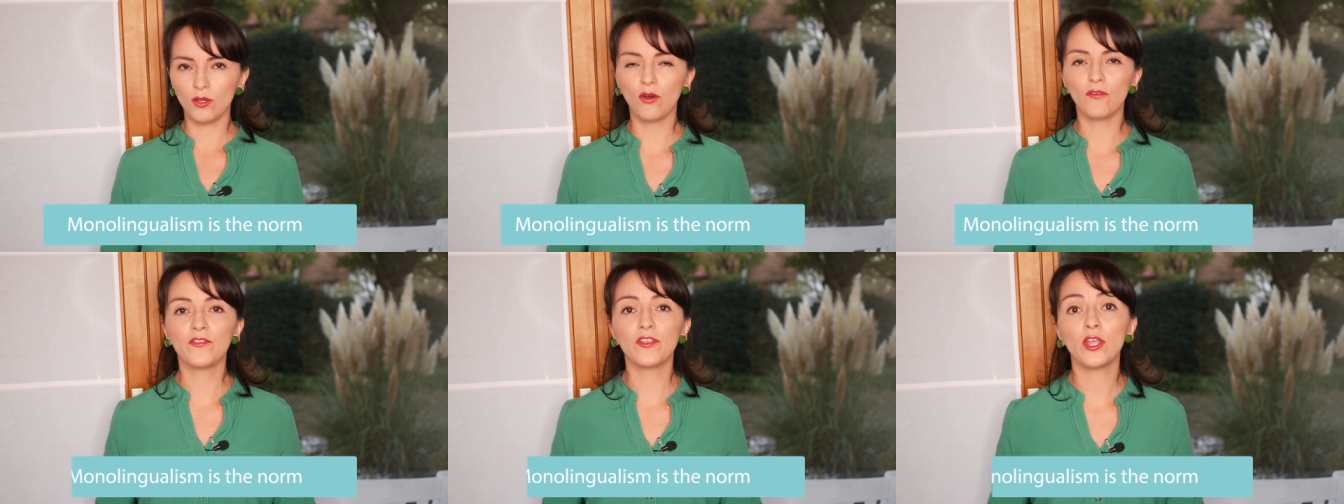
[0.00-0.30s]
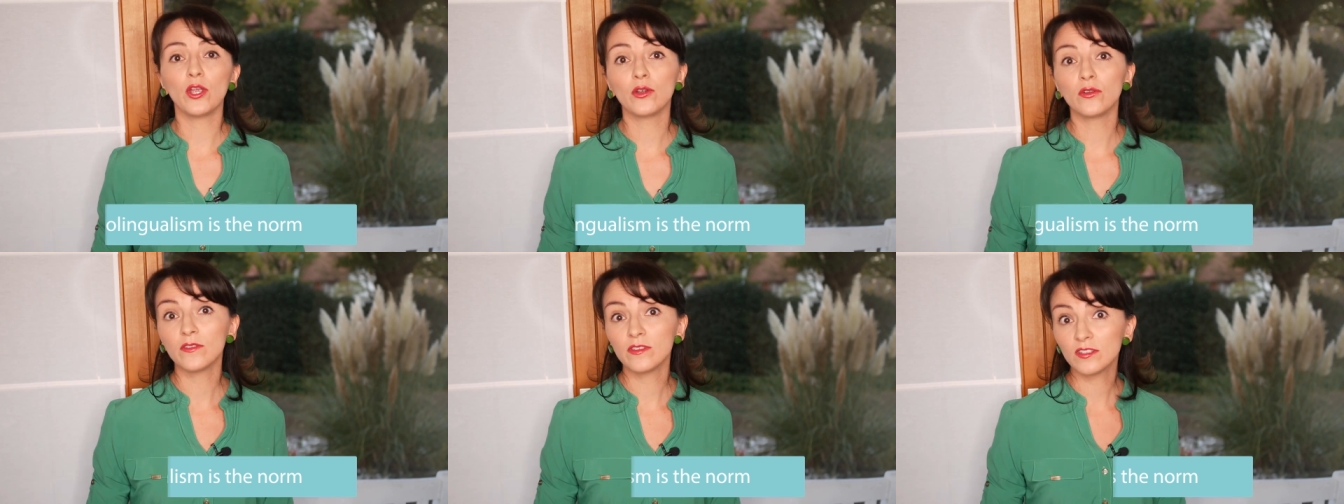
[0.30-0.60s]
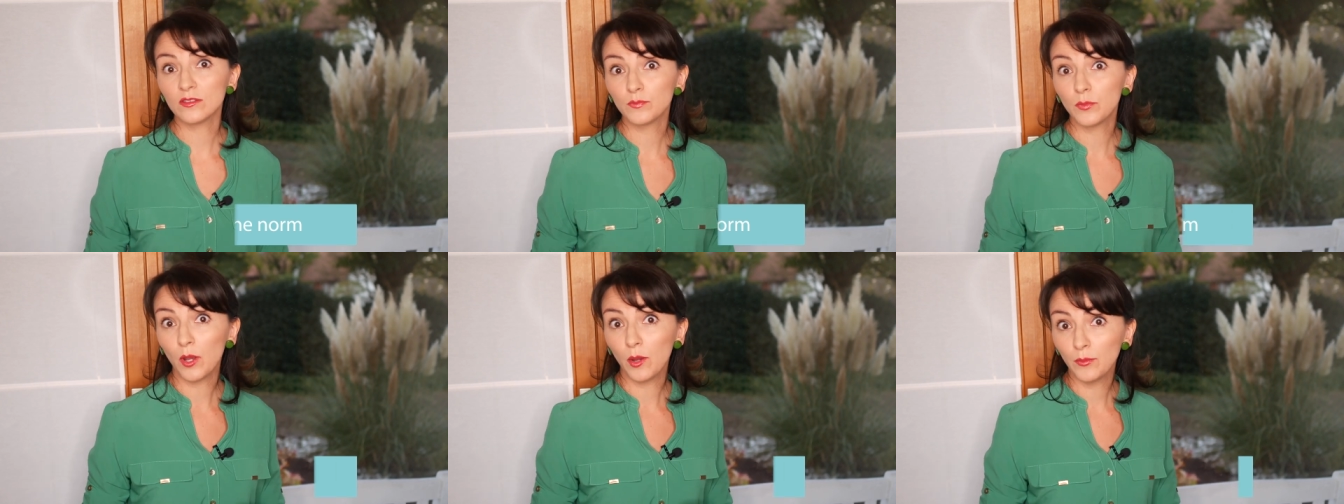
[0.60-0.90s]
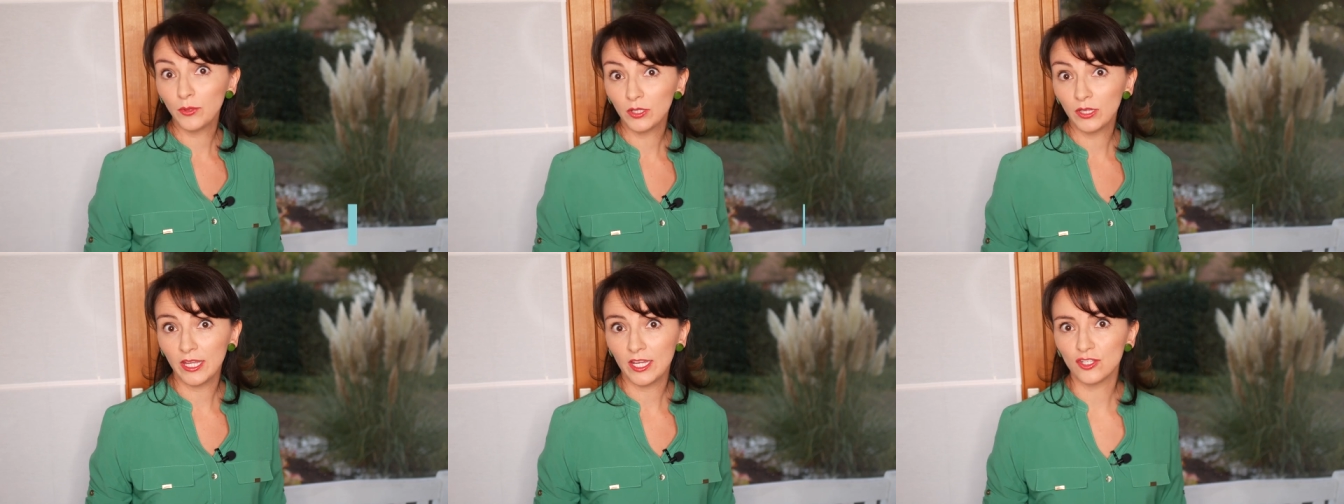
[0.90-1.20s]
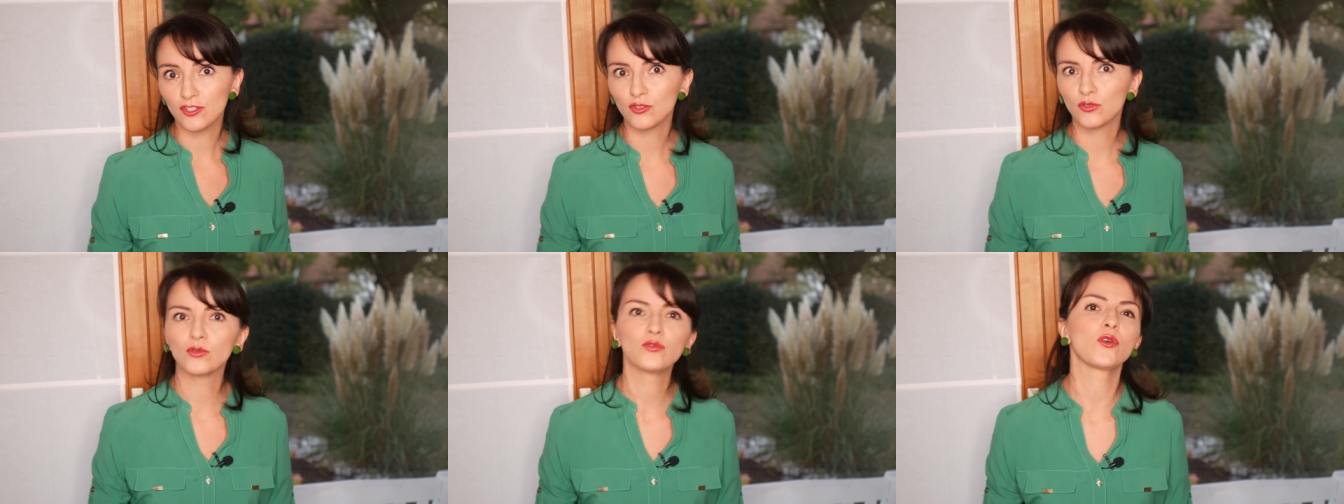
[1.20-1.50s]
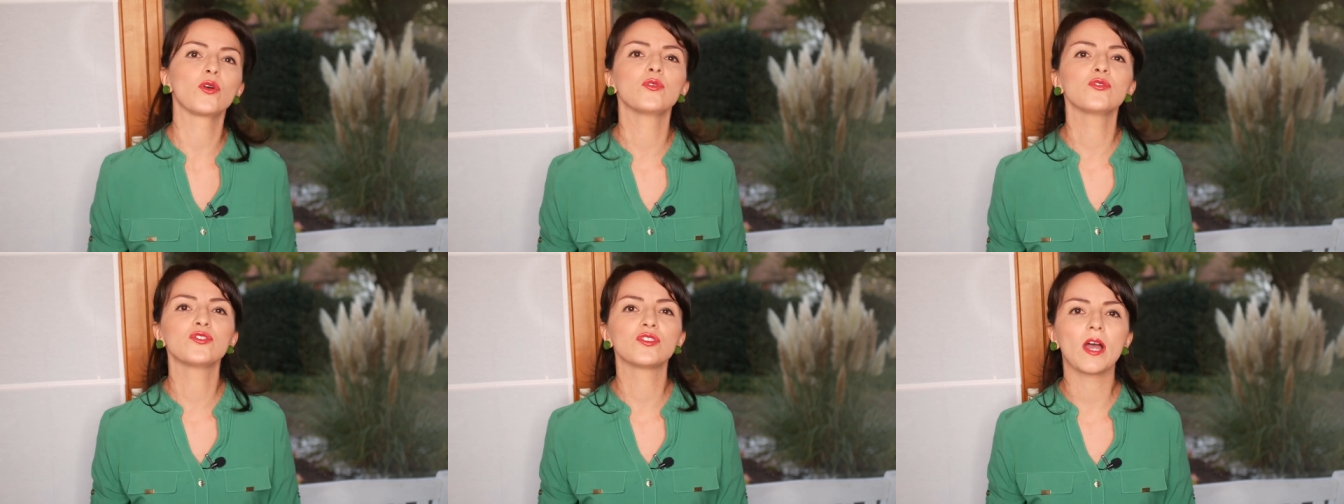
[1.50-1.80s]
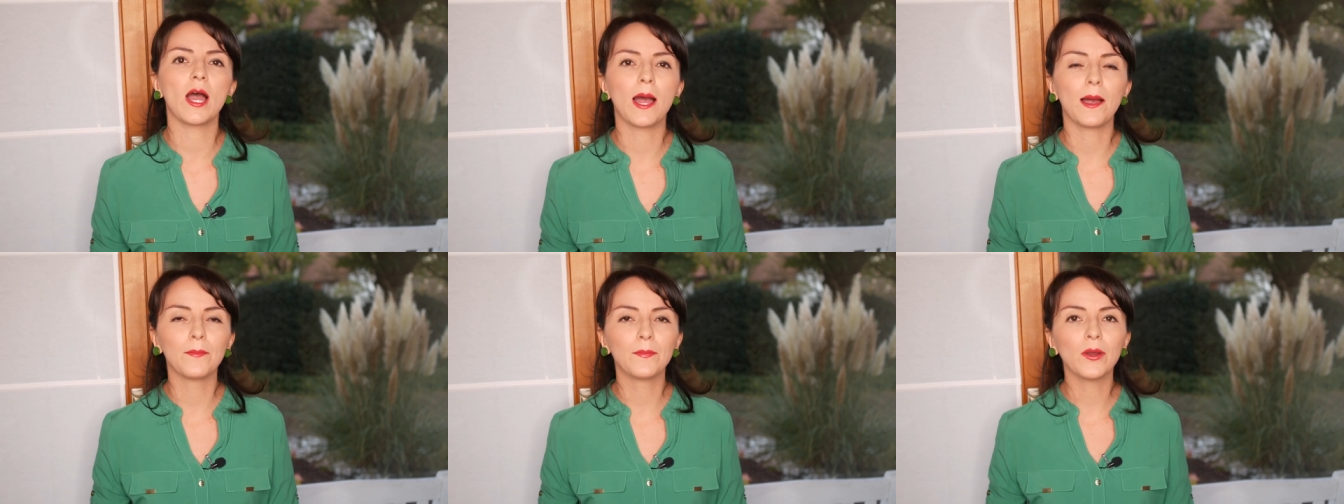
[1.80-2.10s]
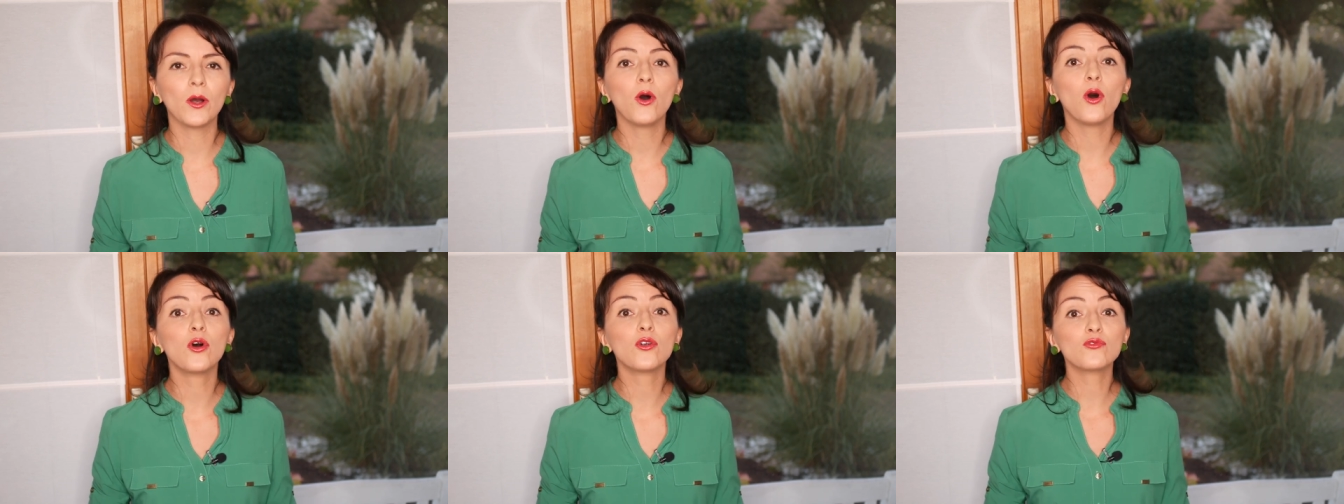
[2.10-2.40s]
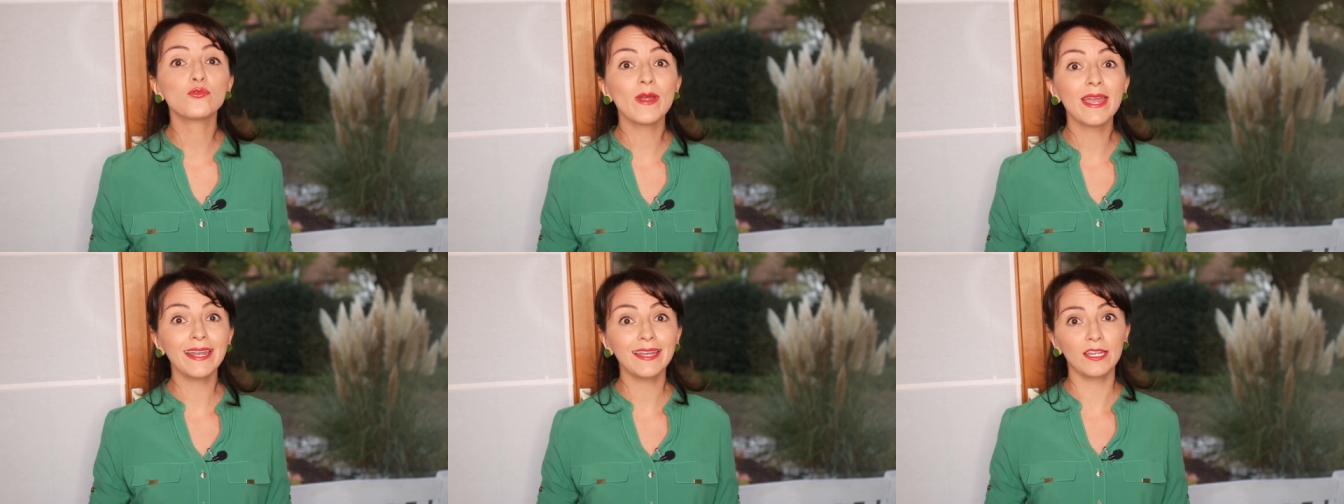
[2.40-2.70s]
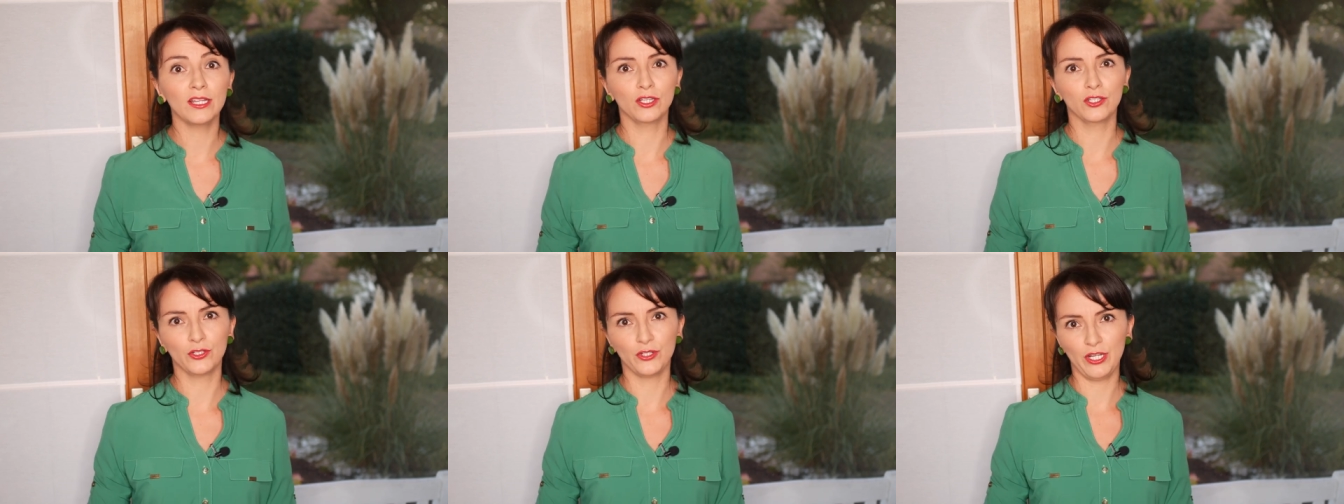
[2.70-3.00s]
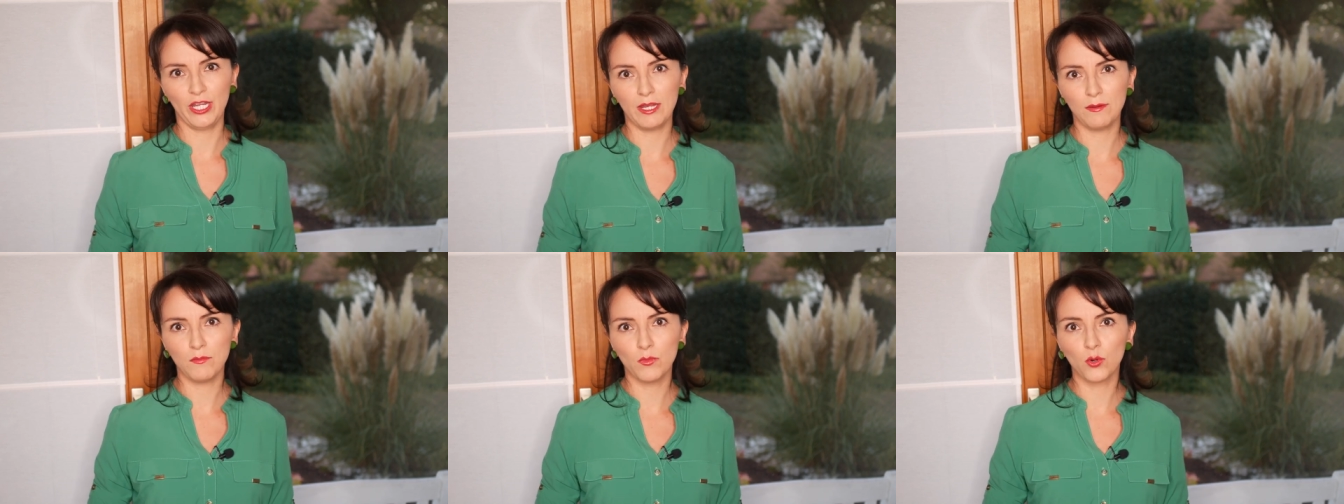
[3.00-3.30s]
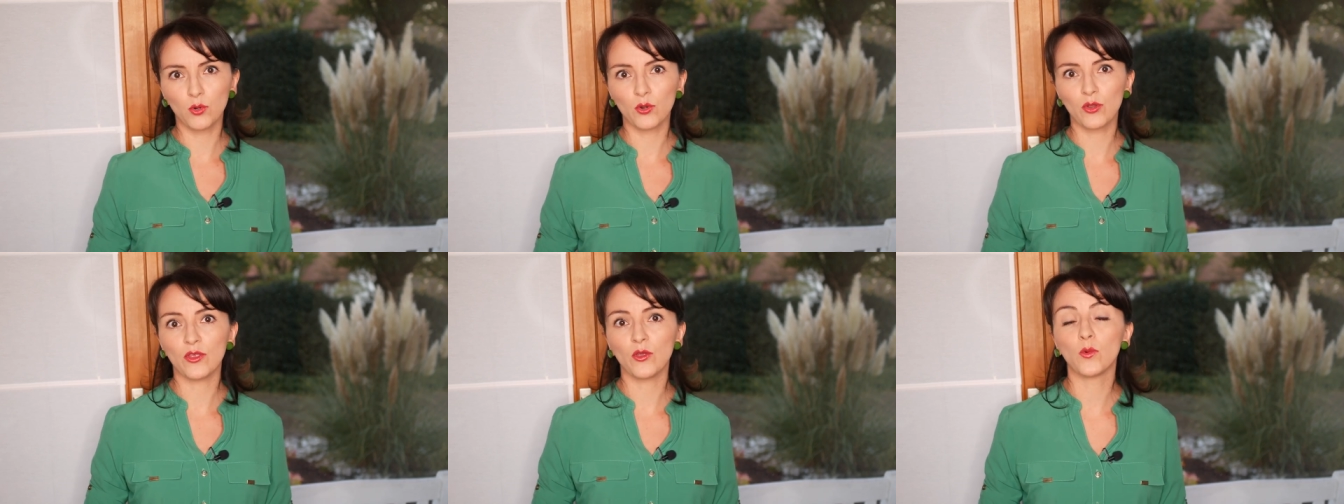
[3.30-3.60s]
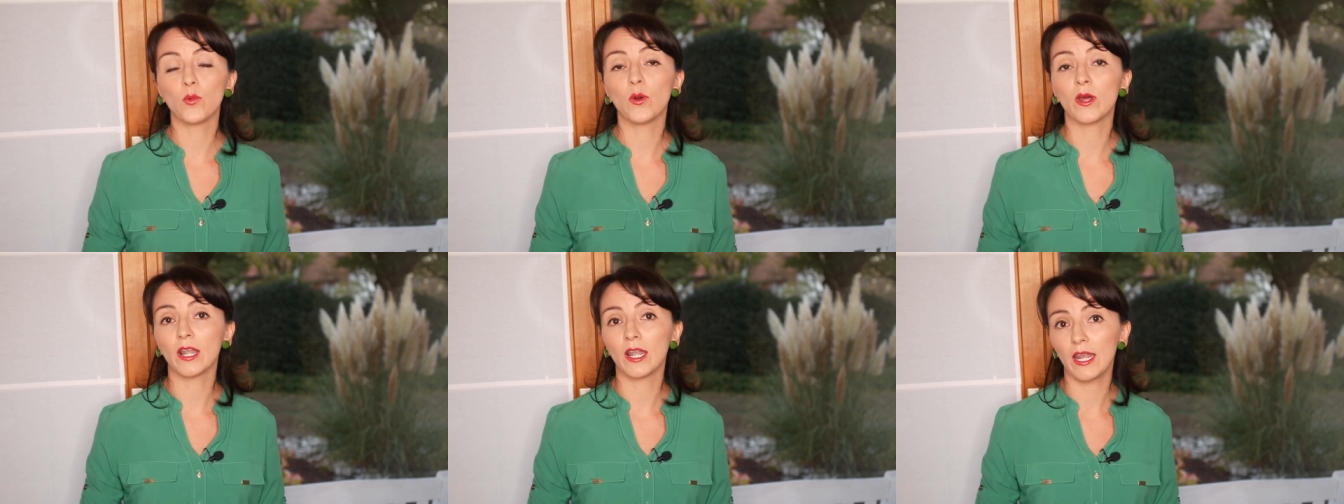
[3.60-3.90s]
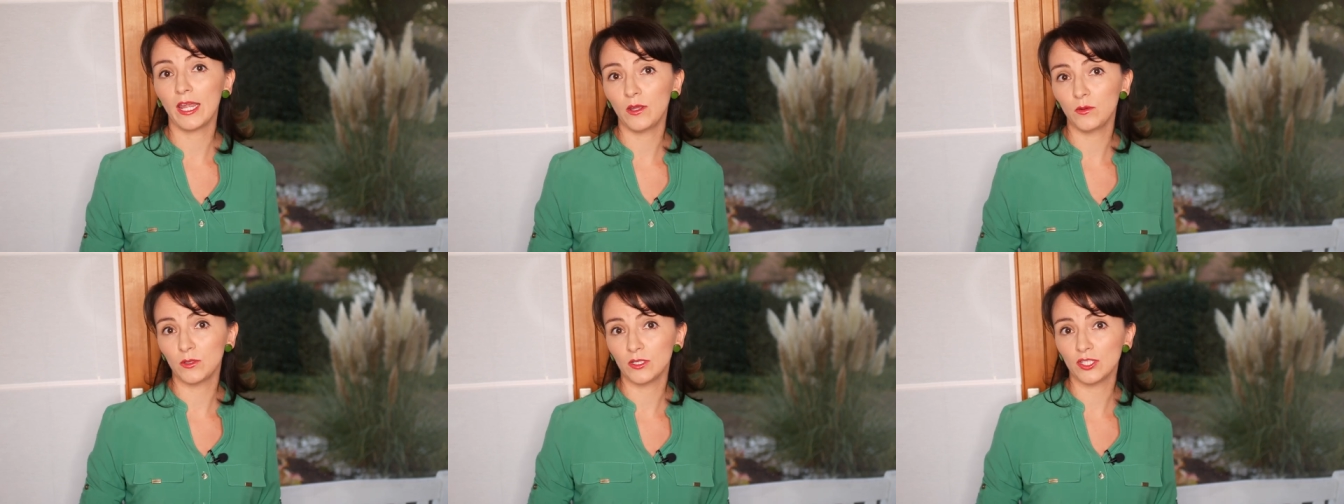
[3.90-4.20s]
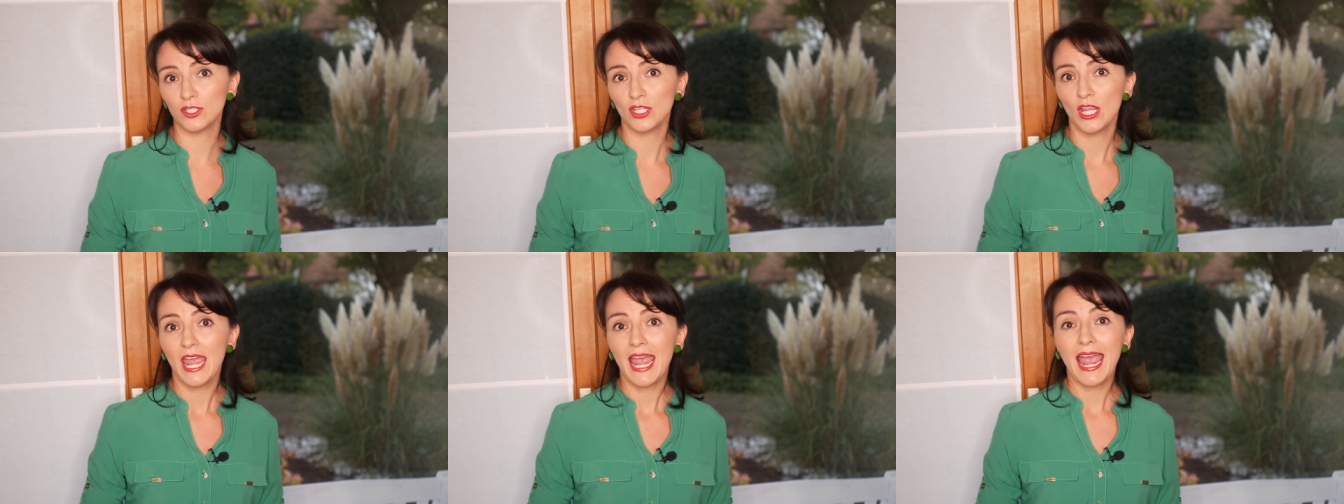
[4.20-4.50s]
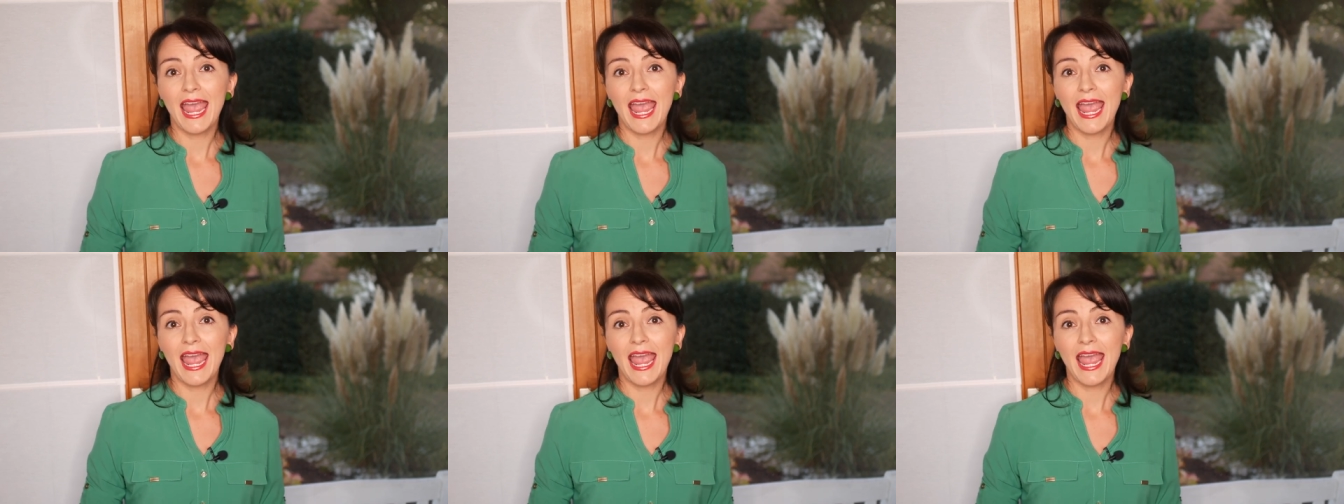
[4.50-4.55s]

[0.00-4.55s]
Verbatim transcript: of the Earth's population grows up already learning more than one language.